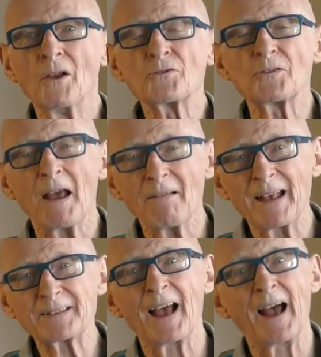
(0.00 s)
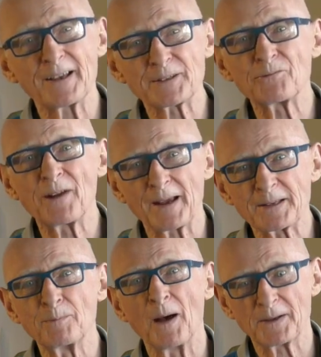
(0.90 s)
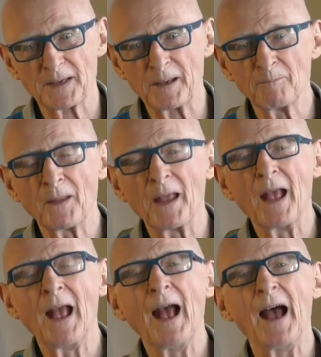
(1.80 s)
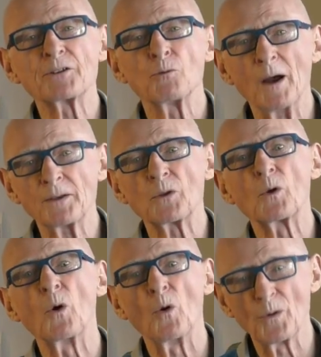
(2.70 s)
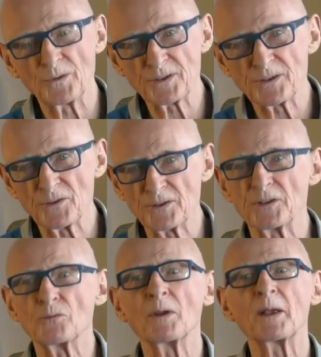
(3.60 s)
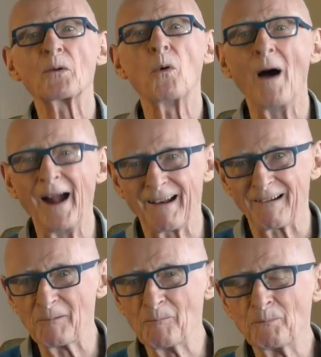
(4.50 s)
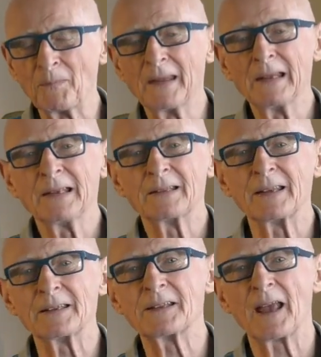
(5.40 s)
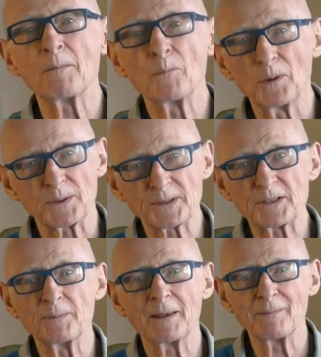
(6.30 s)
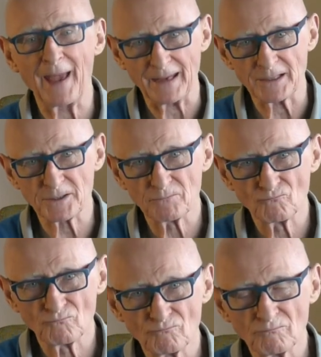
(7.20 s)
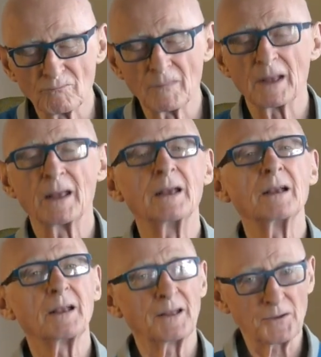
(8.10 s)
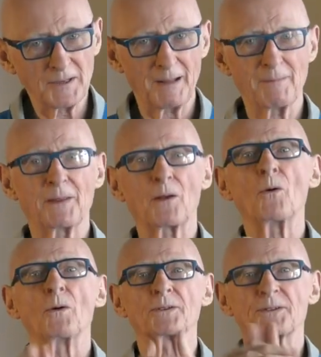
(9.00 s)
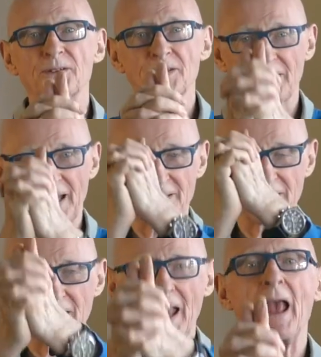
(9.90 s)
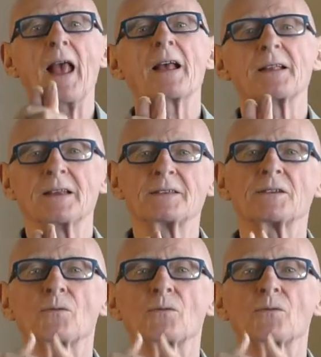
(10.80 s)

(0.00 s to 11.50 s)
So now let's ask Frank's body, at what gauze does it require these inputs to be made? Can you tell me the gauze? Yes, it can. Is it